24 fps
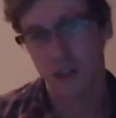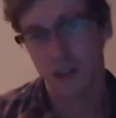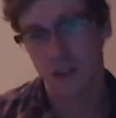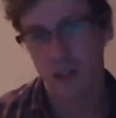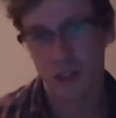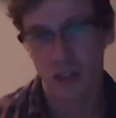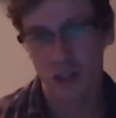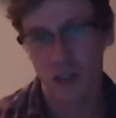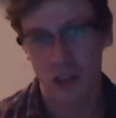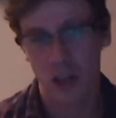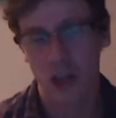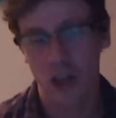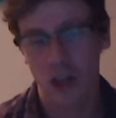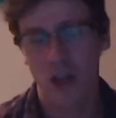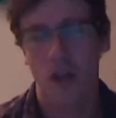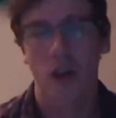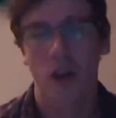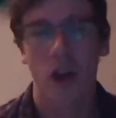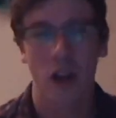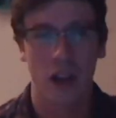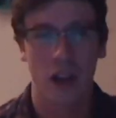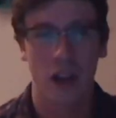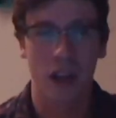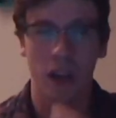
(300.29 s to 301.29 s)
So,
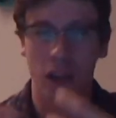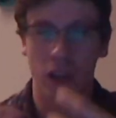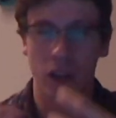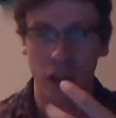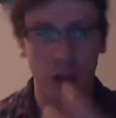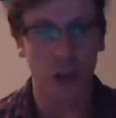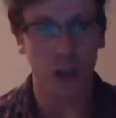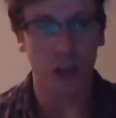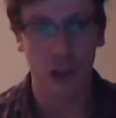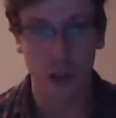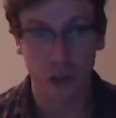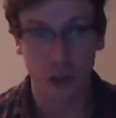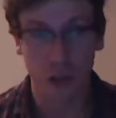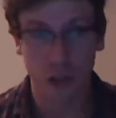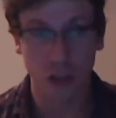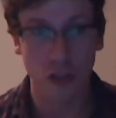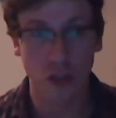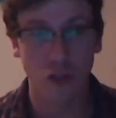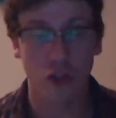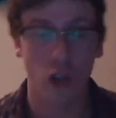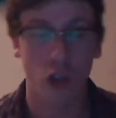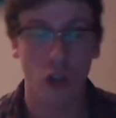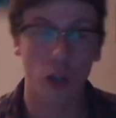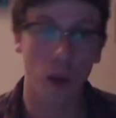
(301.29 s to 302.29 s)
and it, you know, you just
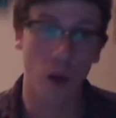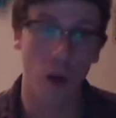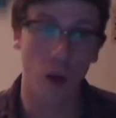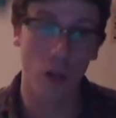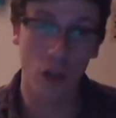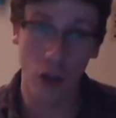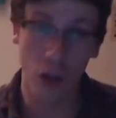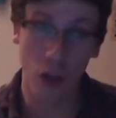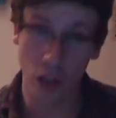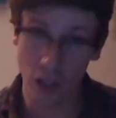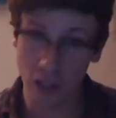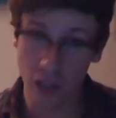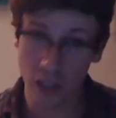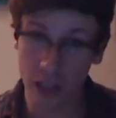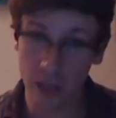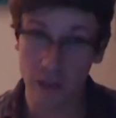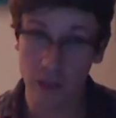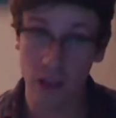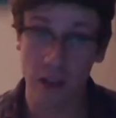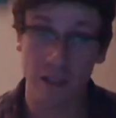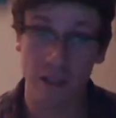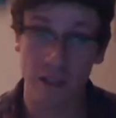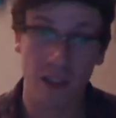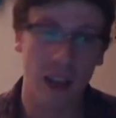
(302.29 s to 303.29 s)
control it. The only
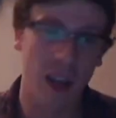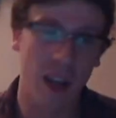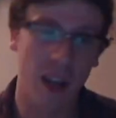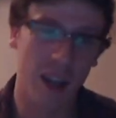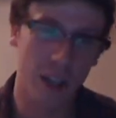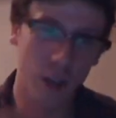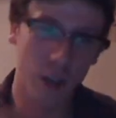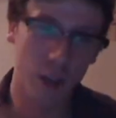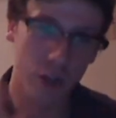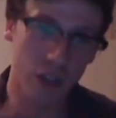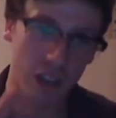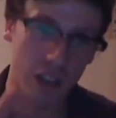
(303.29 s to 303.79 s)
downside to that, I use